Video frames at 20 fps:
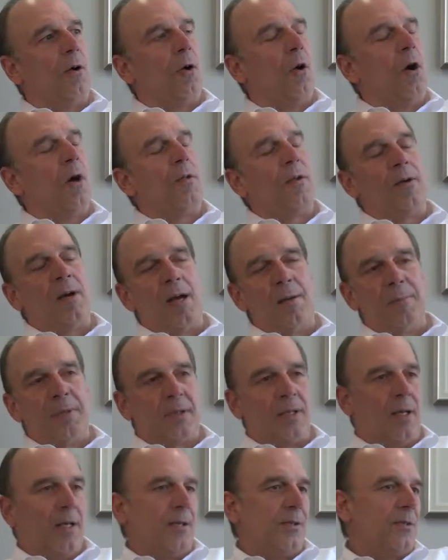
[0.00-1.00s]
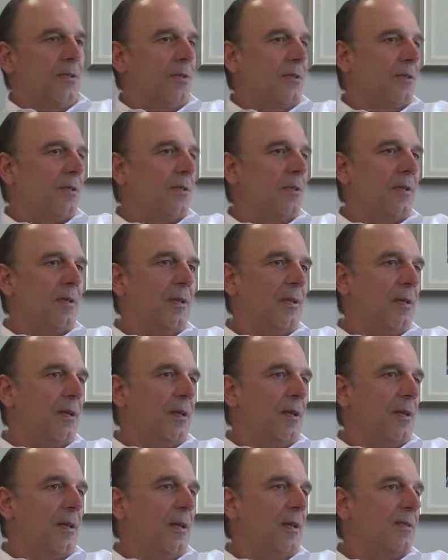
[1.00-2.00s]
all our applications
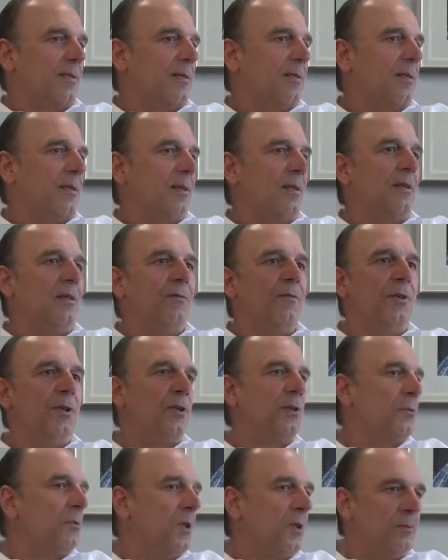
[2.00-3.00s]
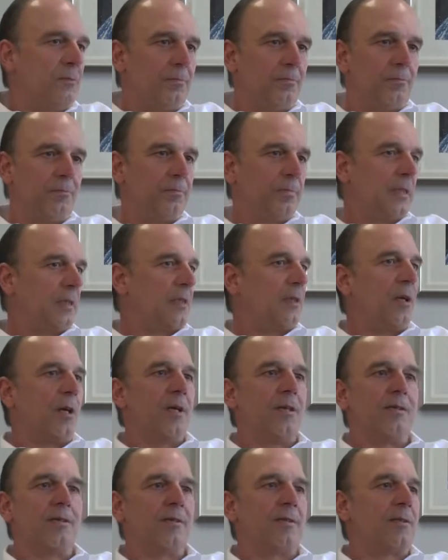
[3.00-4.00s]
as an individual
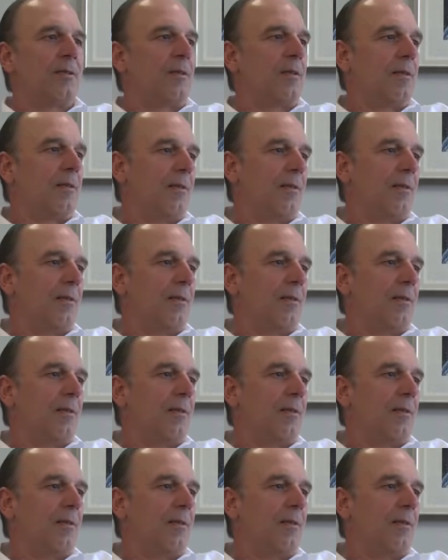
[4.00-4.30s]
because